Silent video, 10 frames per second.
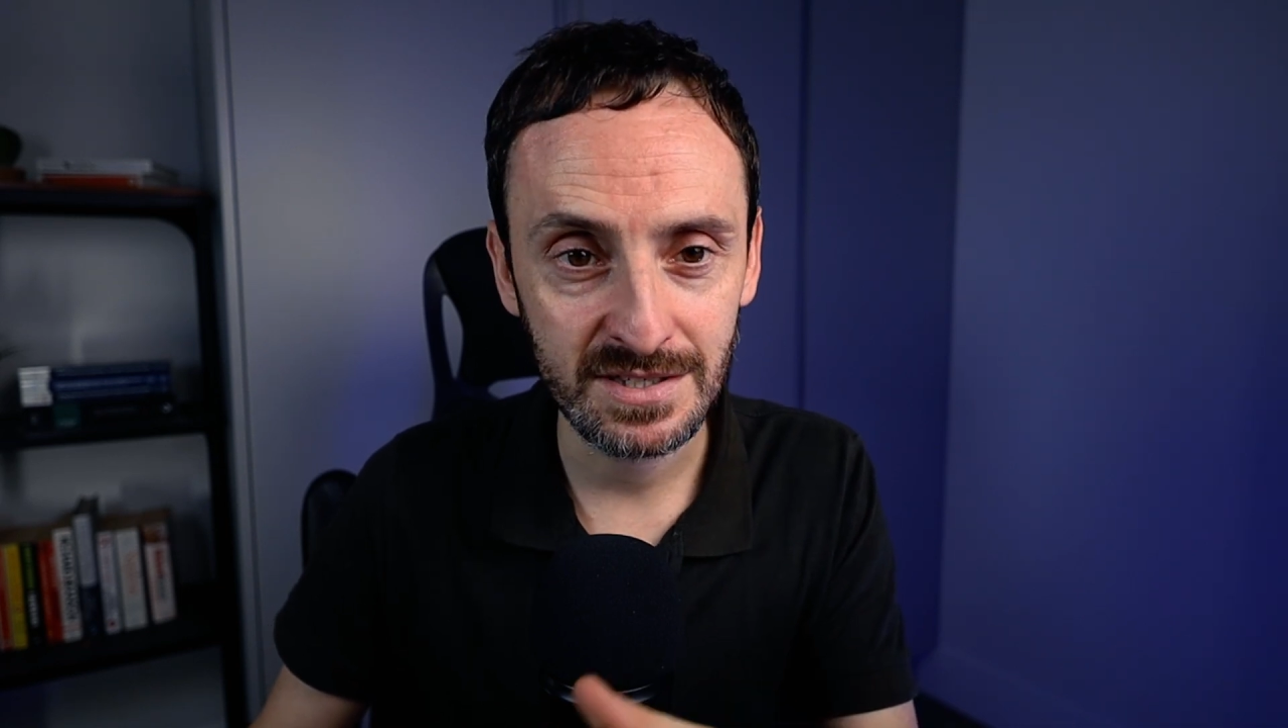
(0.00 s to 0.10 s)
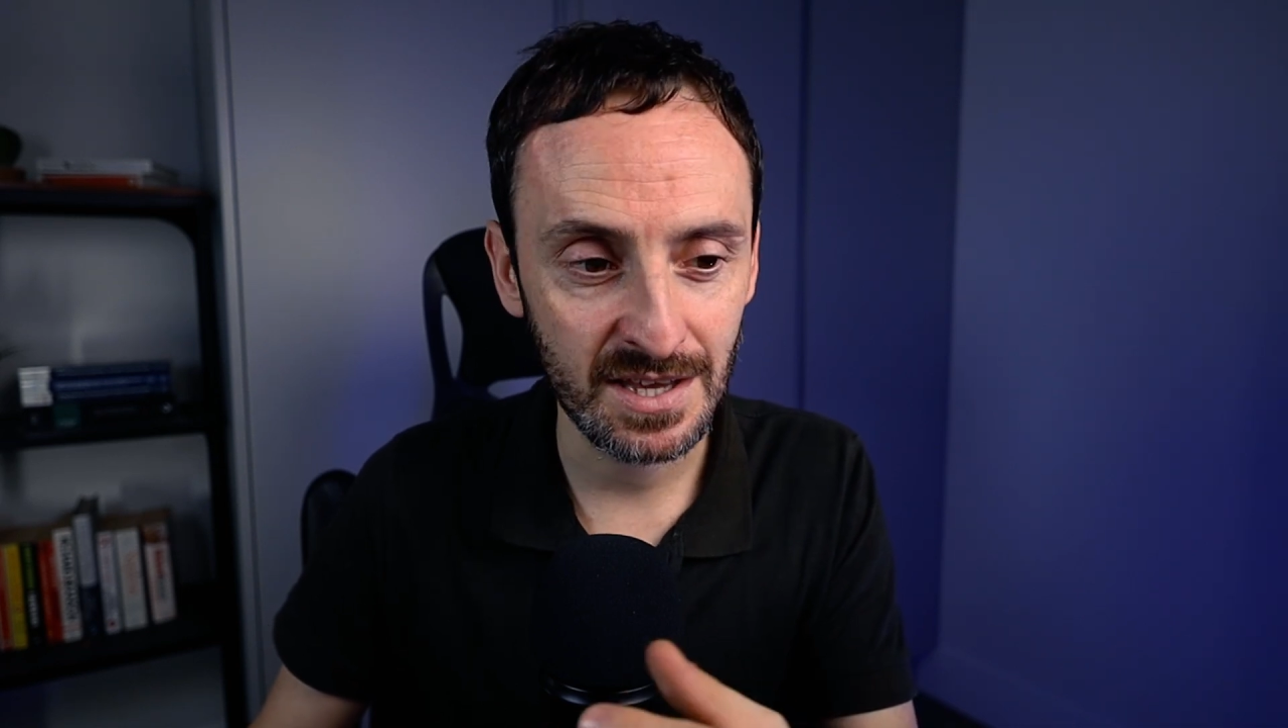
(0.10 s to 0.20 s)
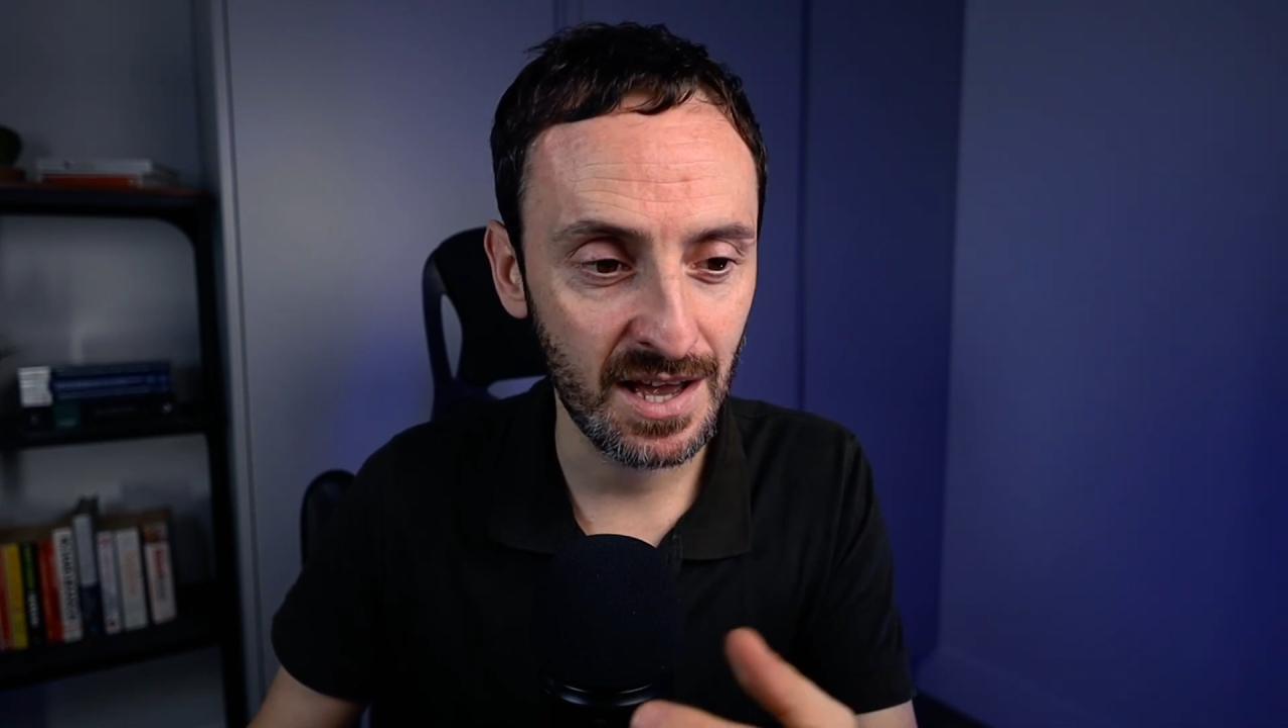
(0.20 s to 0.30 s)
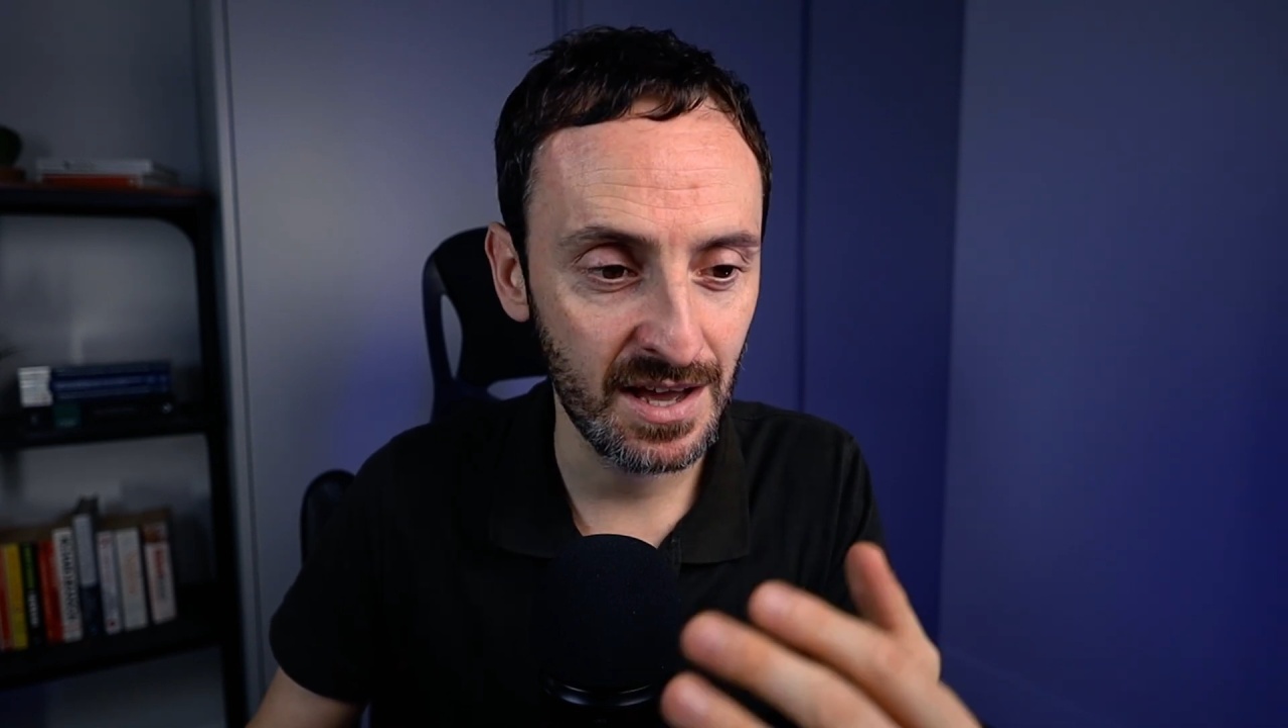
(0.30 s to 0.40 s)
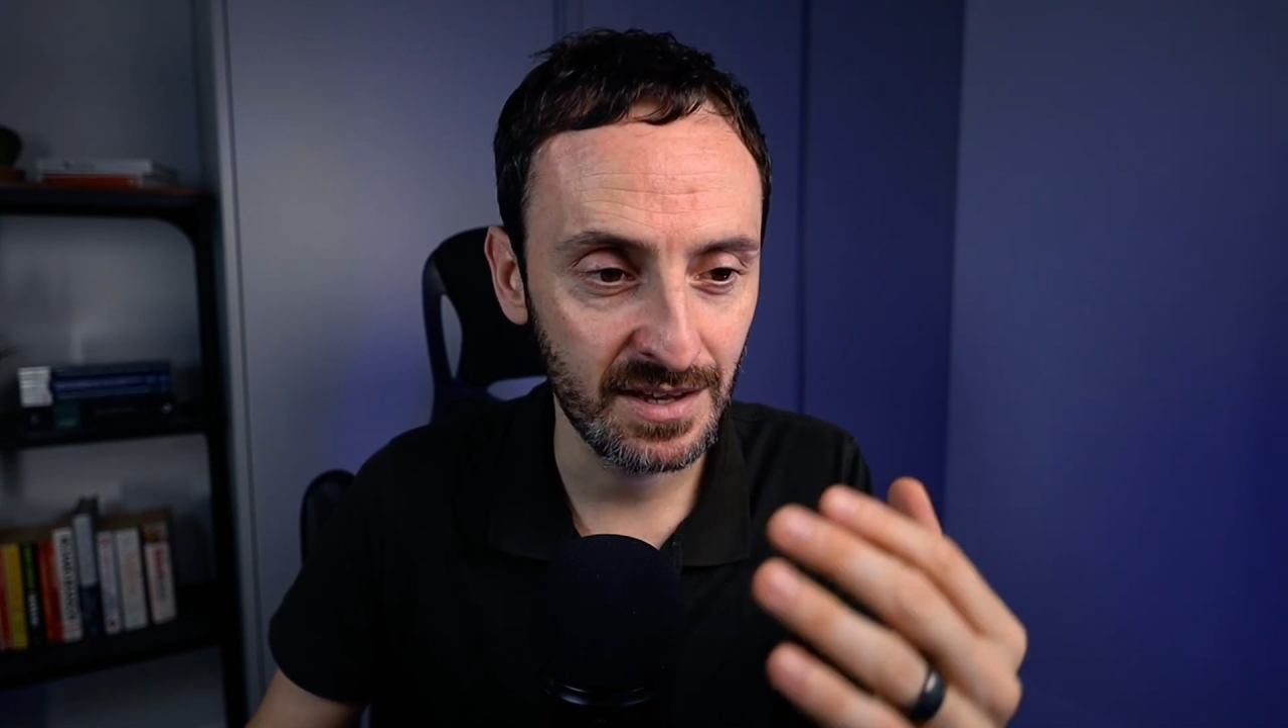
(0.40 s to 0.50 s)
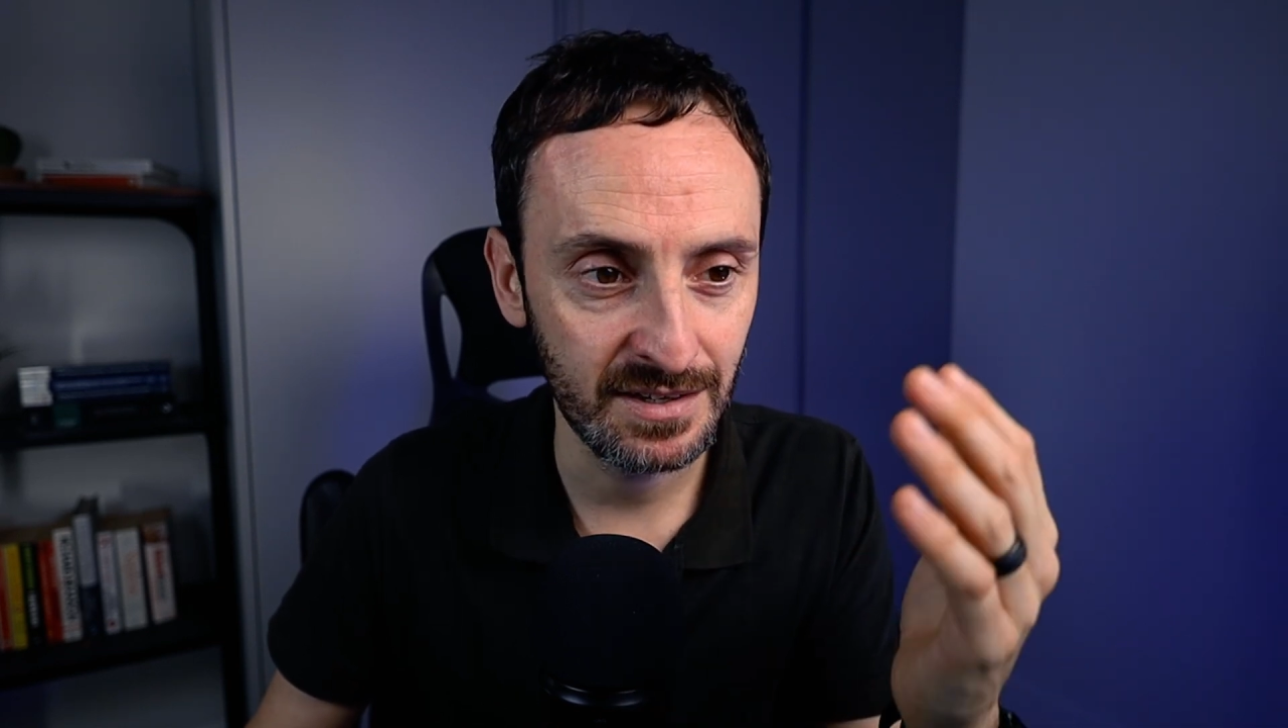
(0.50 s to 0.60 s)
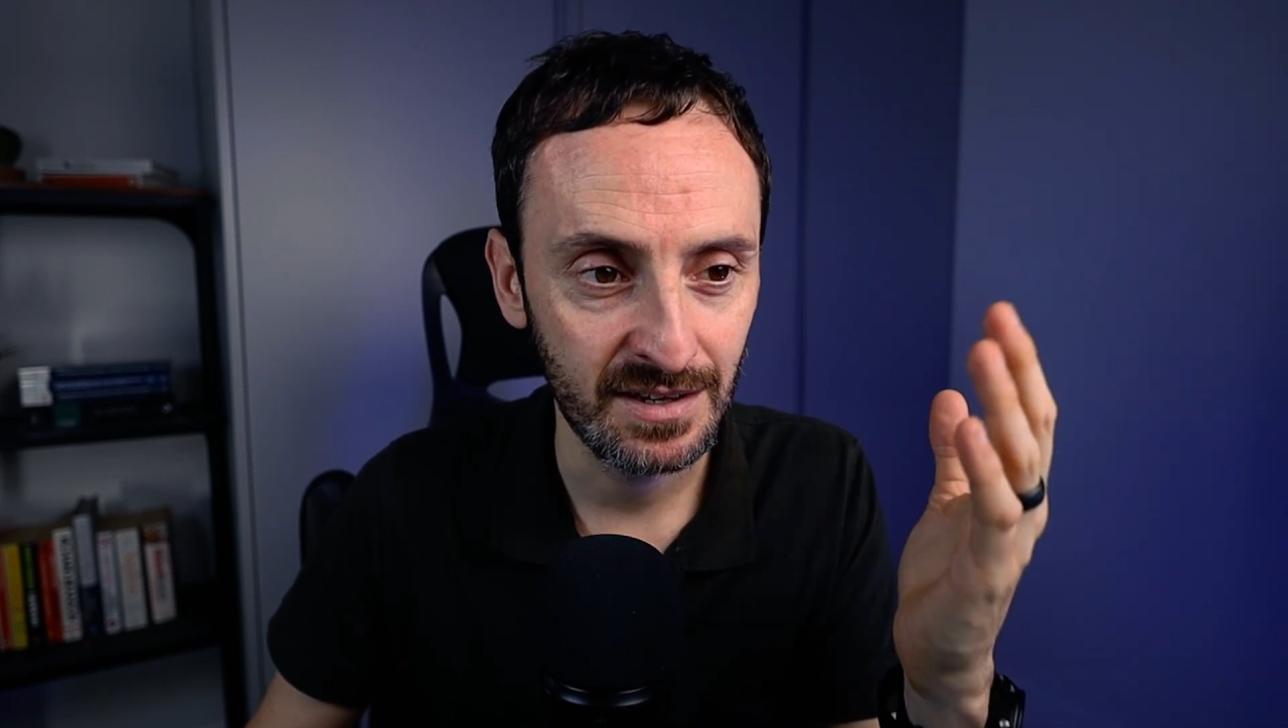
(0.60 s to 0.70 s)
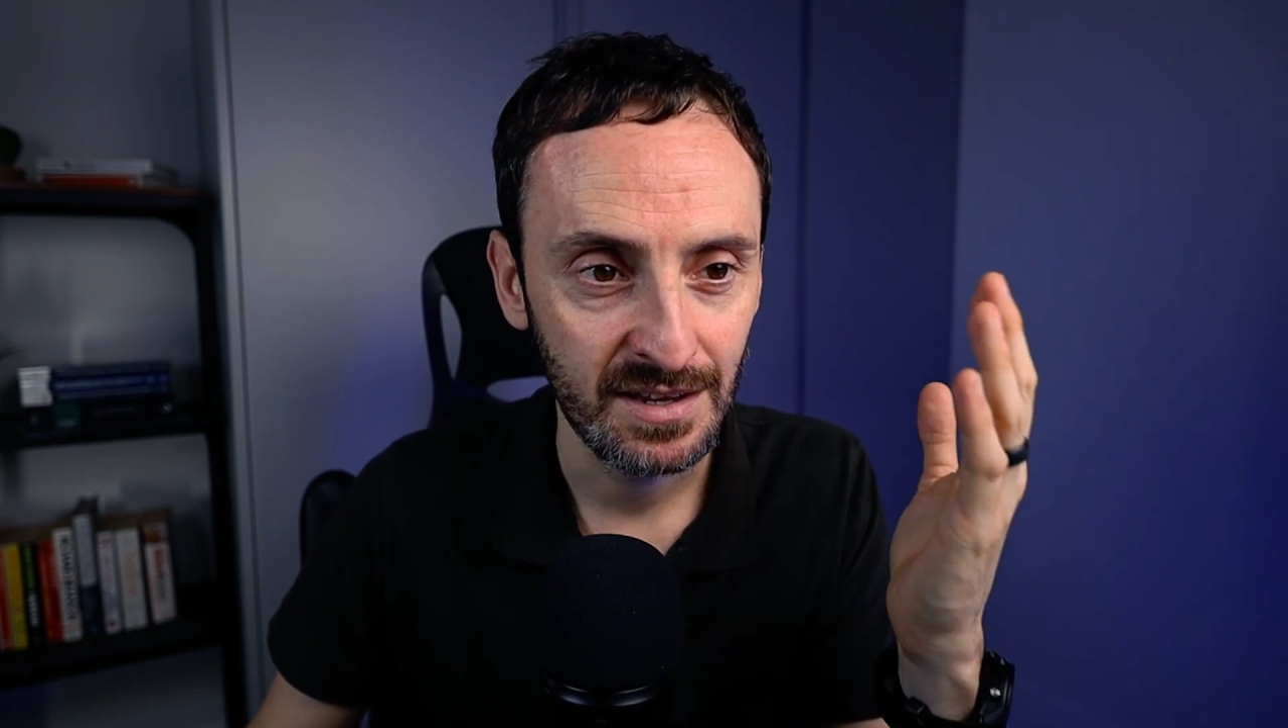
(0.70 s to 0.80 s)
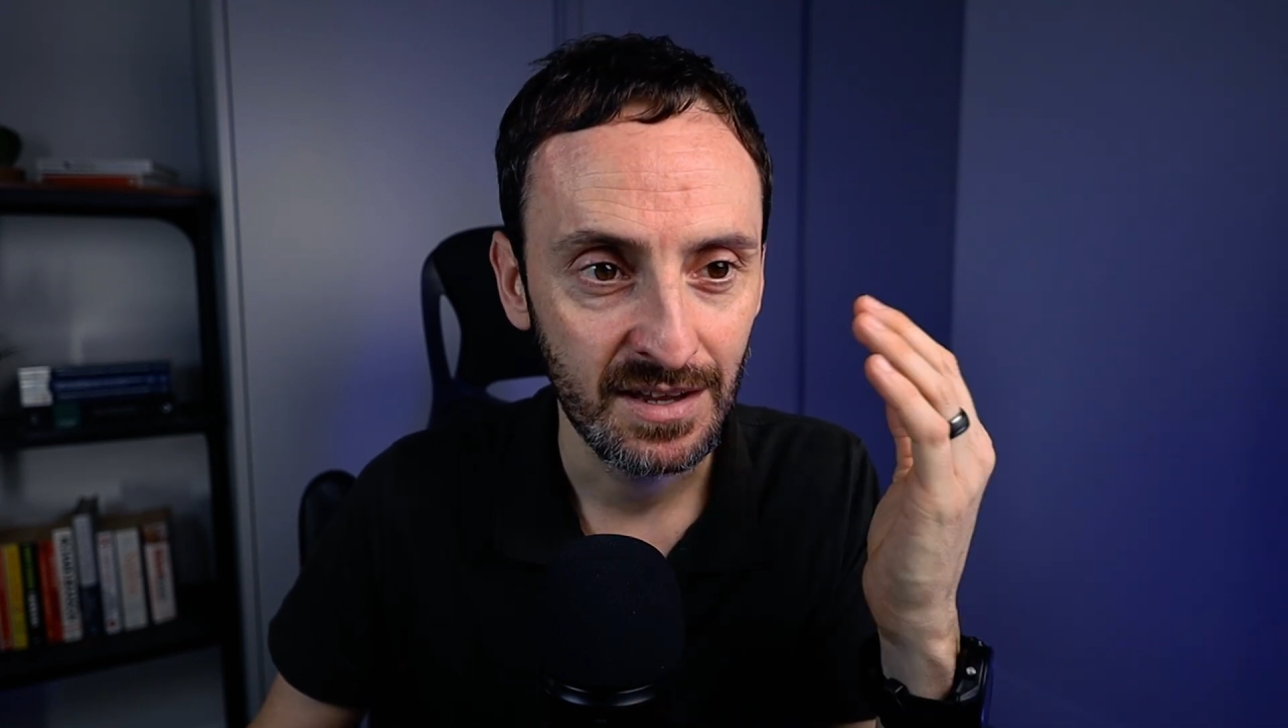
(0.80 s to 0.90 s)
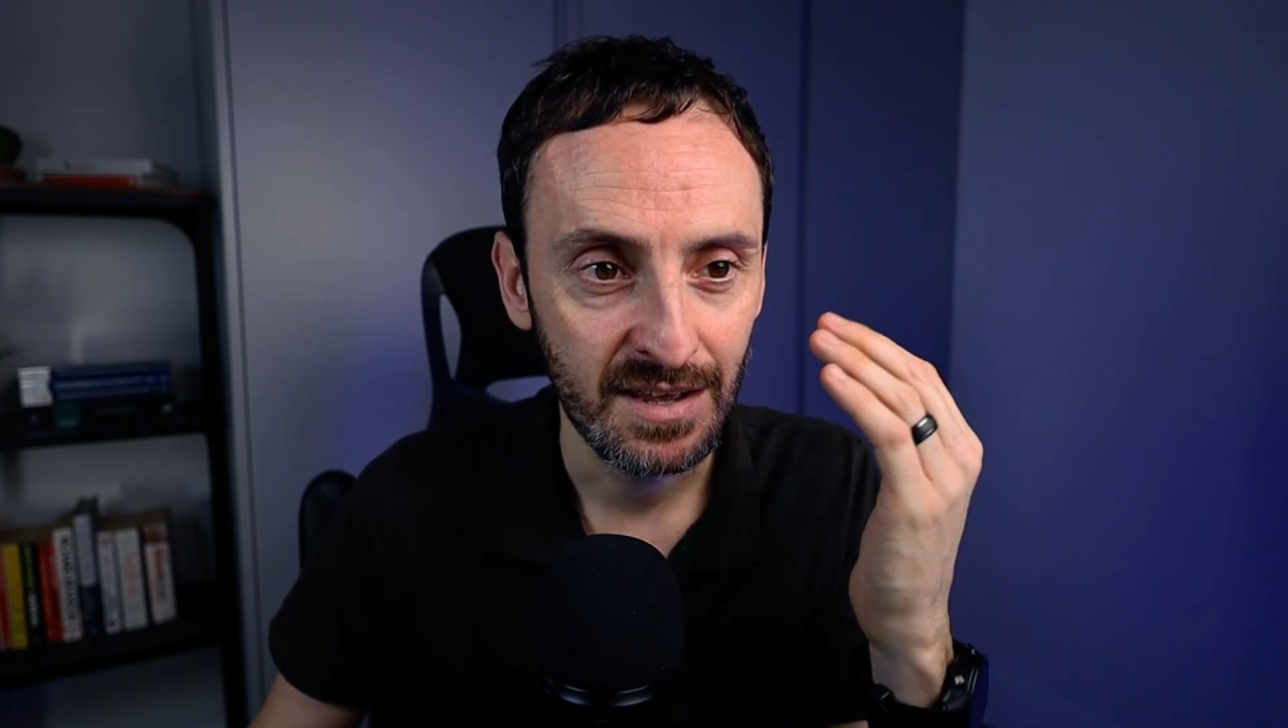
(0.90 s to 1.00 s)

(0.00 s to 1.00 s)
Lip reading: can